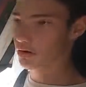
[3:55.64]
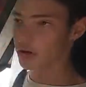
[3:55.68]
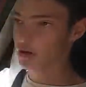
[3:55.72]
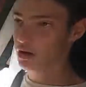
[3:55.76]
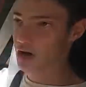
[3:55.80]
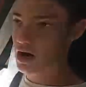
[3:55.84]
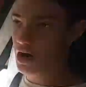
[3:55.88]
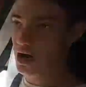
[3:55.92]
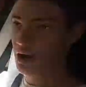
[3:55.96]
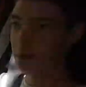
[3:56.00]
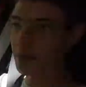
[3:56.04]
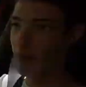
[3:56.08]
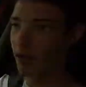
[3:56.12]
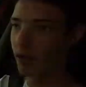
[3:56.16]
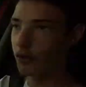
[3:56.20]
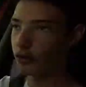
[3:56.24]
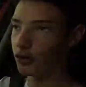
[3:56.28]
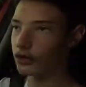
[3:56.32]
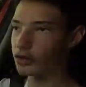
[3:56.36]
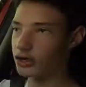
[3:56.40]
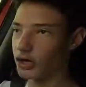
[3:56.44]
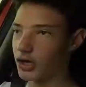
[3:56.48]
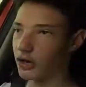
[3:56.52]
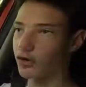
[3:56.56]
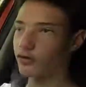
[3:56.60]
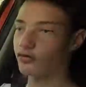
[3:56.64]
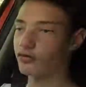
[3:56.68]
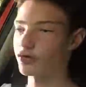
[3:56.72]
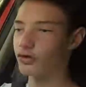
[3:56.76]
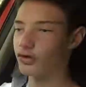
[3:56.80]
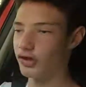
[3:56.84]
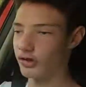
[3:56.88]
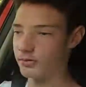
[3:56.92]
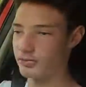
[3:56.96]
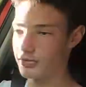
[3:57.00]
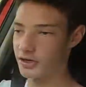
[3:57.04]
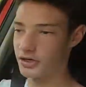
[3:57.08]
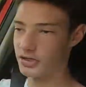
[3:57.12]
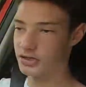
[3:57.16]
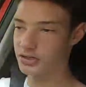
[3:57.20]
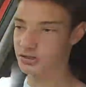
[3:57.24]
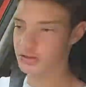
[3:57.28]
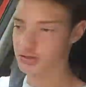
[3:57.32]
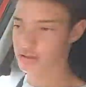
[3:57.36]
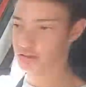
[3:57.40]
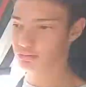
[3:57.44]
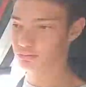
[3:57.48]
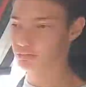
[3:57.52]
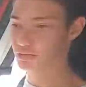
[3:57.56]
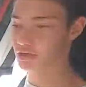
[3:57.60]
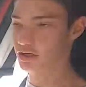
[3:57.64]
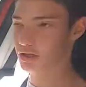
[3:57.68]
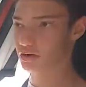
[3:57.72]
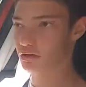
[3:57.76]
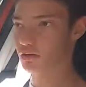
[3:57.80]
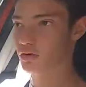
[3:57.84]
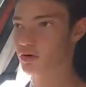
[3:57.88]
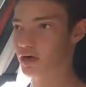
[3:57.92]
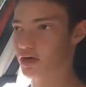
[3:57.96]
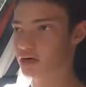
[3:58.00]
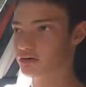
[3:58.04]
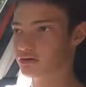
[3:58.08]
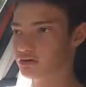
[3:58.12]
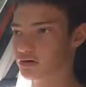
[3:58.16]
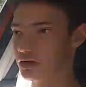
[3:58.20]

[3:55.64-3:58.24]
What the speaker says: I apologise for the picture being quite